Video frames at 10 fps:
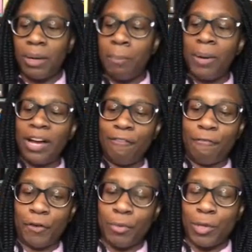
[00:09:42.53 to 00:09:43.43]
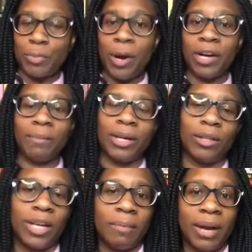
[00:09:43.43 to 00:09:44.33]
But for the most part, in
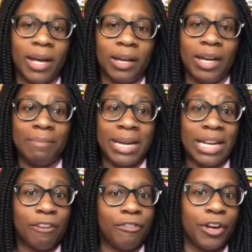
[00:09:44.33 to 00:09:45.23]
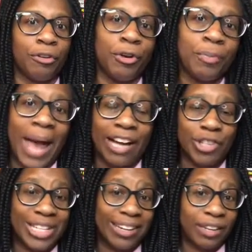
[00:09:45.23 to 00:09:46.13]
my immediate friend group,
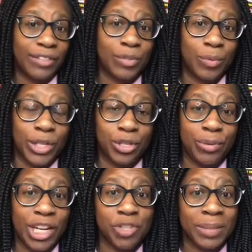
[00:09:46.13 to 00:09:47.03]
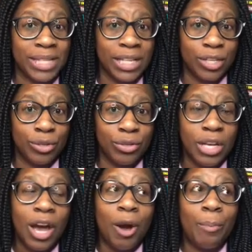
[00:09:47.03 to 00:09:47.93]
actually none of us went to HBCUs,
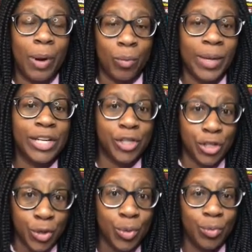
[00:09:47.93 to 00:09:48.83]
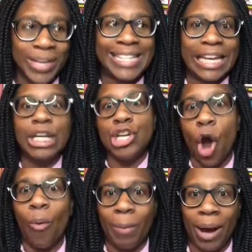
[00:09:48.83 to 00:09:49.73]
but we did
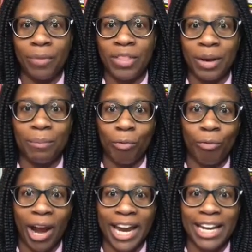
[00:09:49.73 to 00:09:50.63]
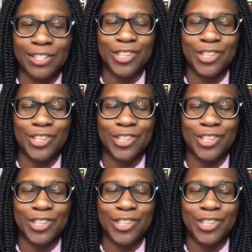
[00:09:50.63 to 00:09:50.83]
know about them, right?